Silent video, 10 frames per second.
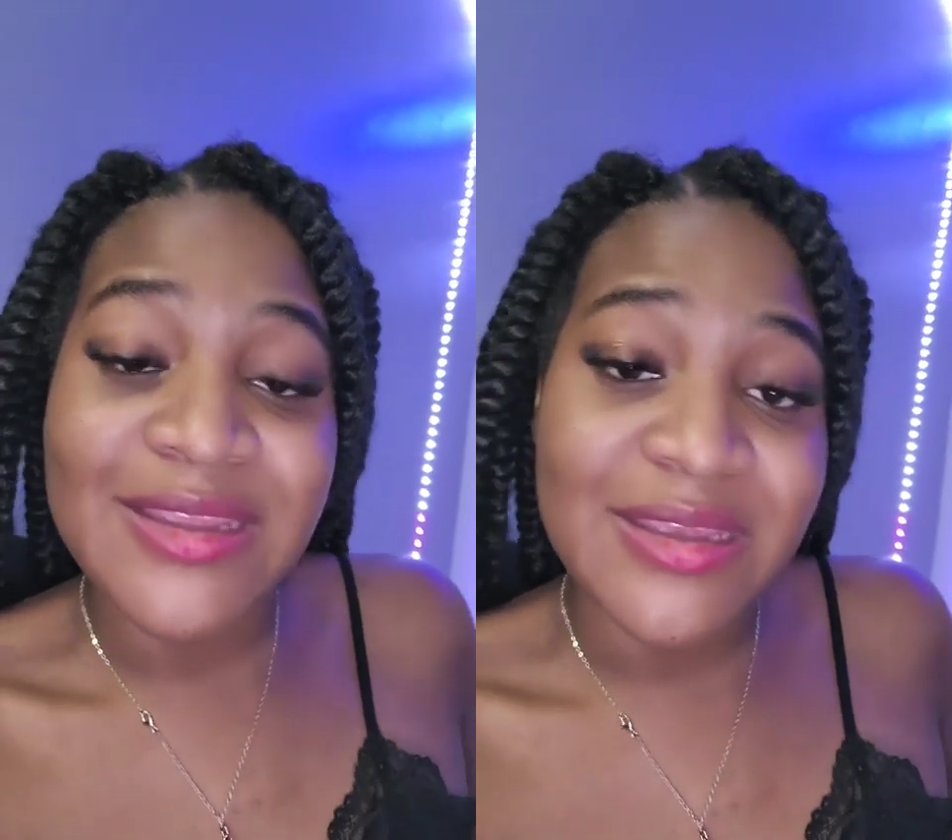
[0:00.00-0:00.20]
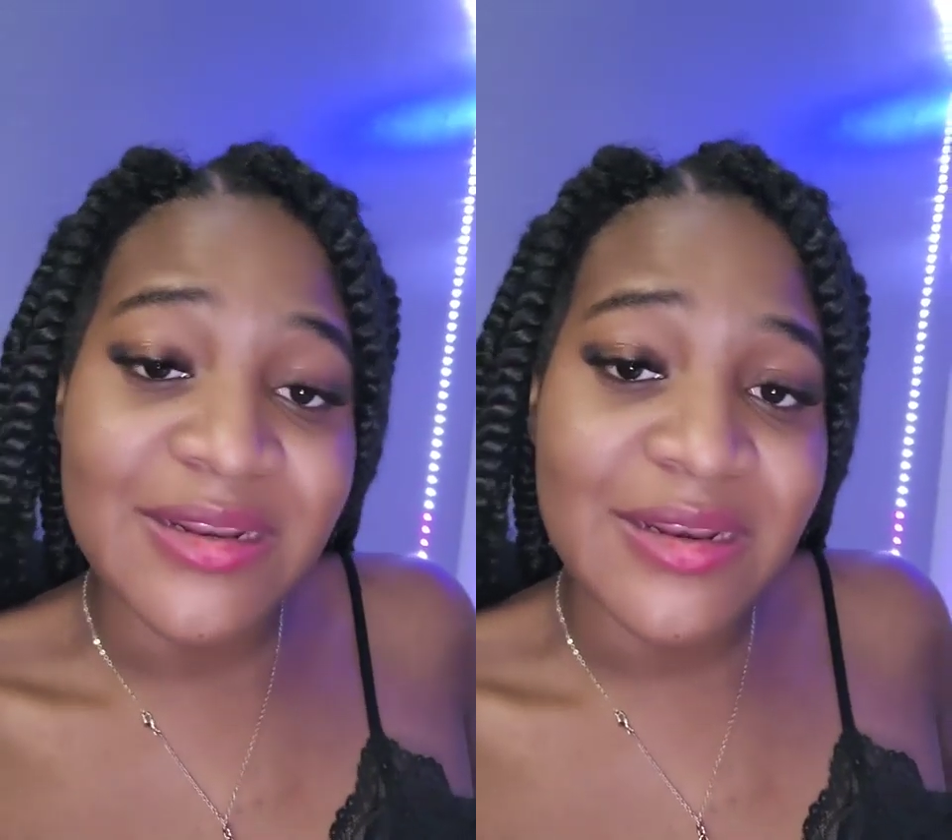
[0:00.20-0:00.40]

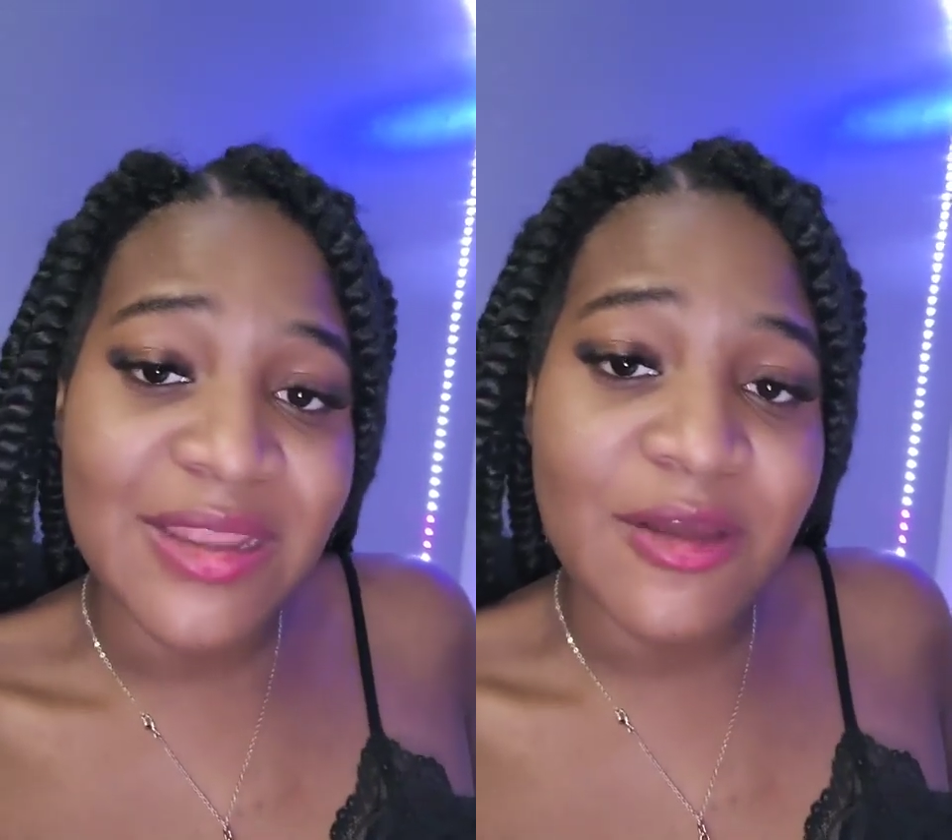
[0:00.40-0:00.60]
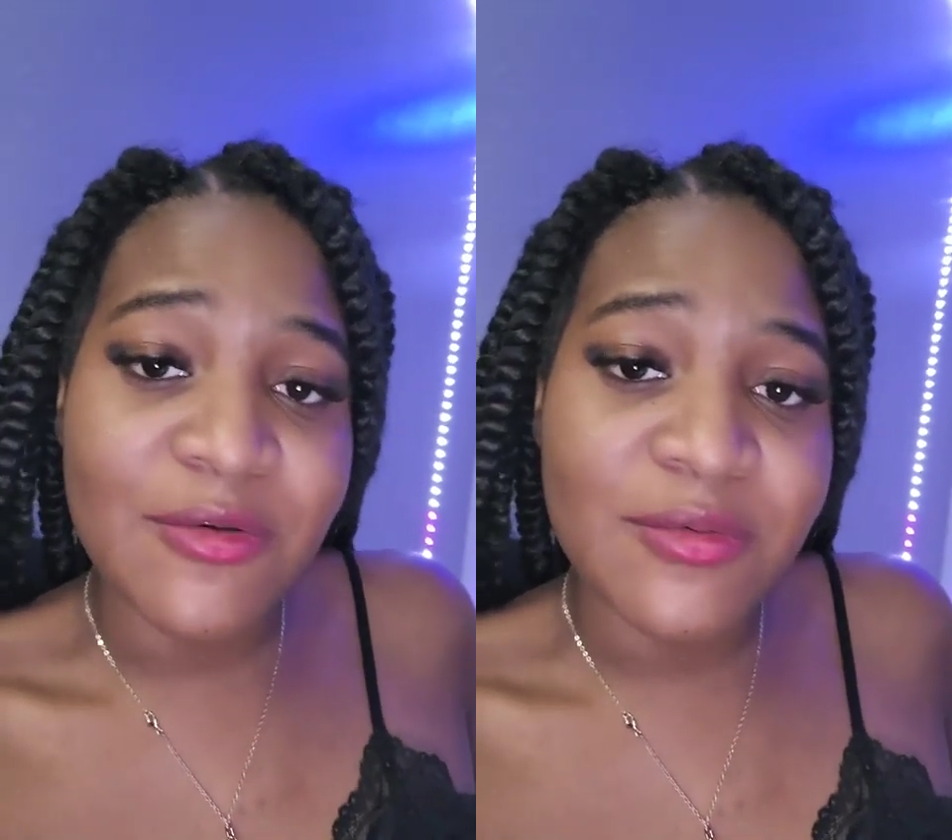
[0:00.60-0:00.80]
get it
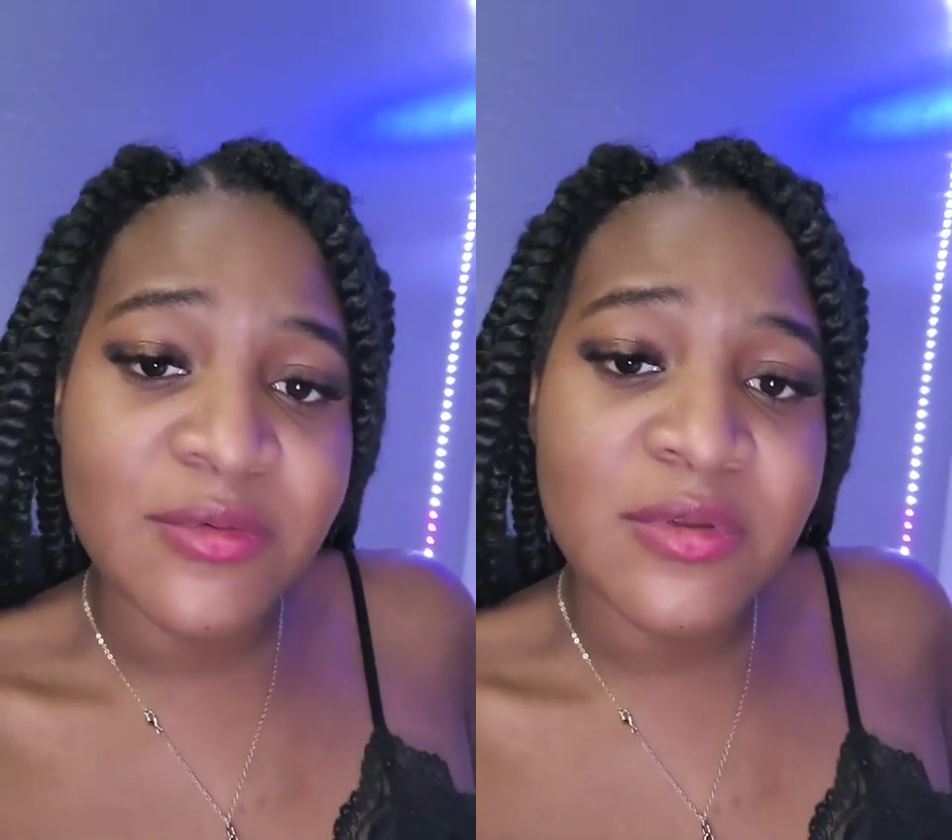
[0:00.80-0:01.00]
now.